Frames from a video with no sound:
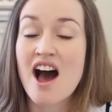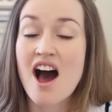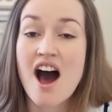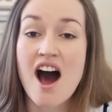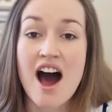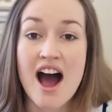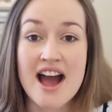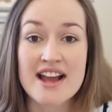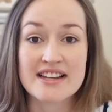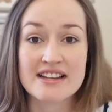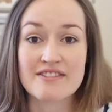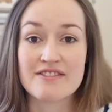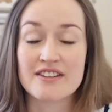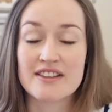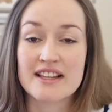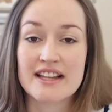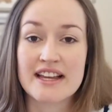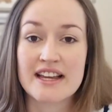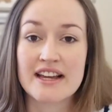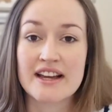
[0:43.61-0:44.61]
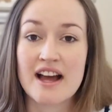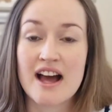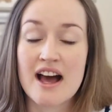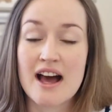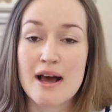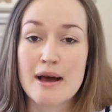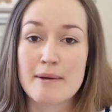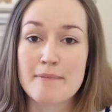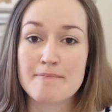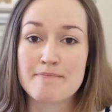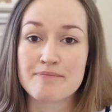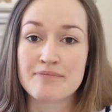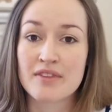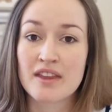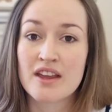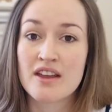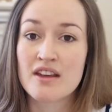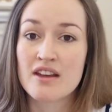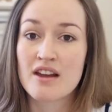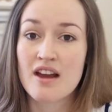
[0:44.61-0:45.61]
I definitely,
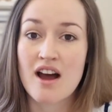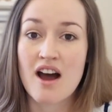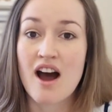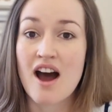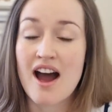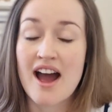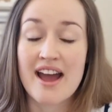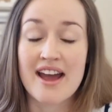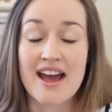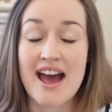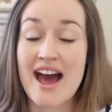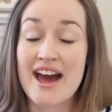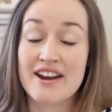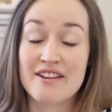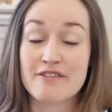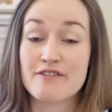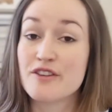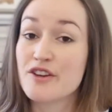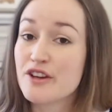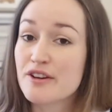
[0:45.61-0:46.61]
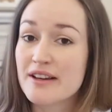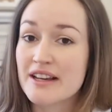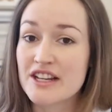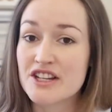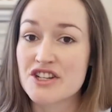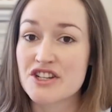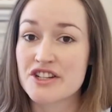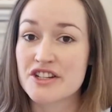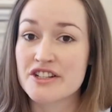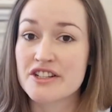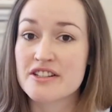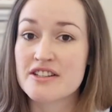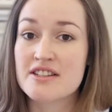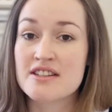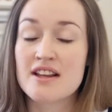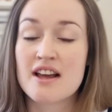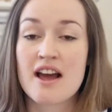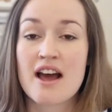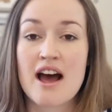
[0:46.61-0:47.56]
I had a few issues,